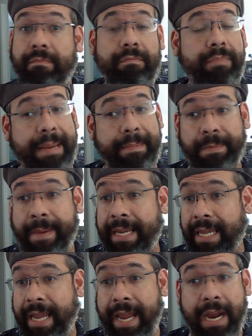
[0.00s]
Same
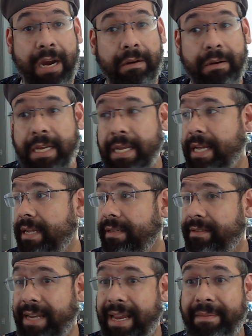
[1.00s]
spiky hair,
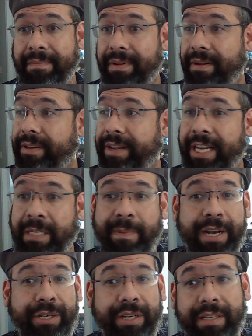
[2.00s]
same
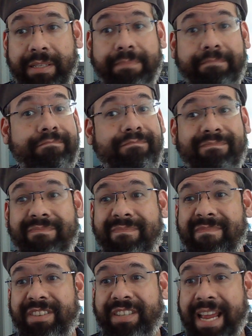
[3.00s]
expressions,
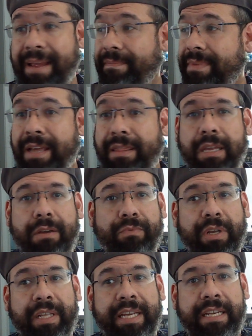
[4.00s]
same nothing
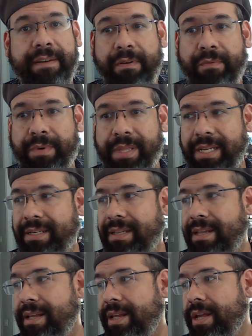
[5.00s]
really different with it.
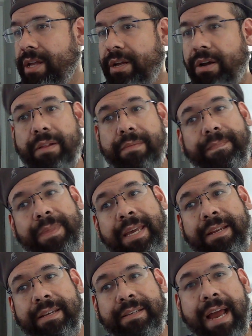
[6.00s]
The
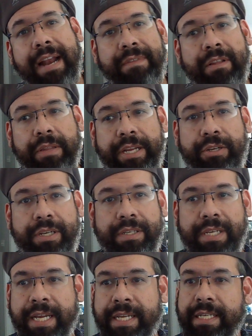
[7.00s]
design of the liches
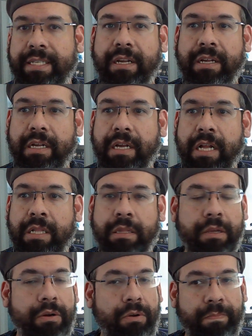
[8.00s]
is a
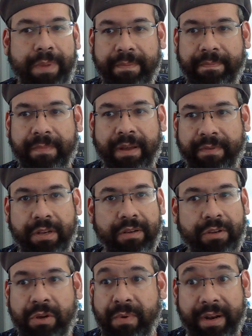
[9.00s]
little bit of a
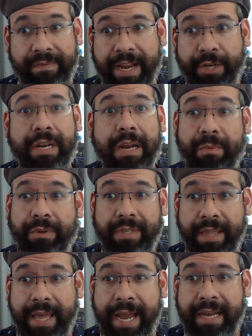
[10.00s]
new innovation, I will say
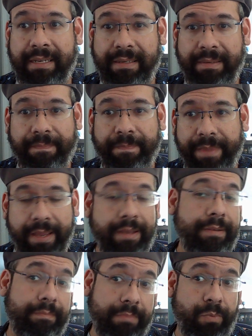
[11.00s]
that.
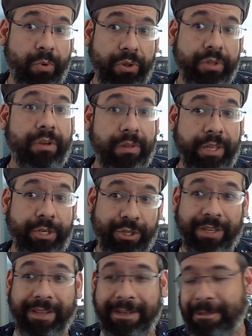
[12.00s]
Spoilers, there are liches in
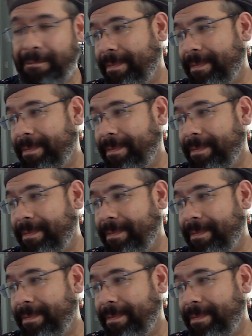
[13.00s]
this.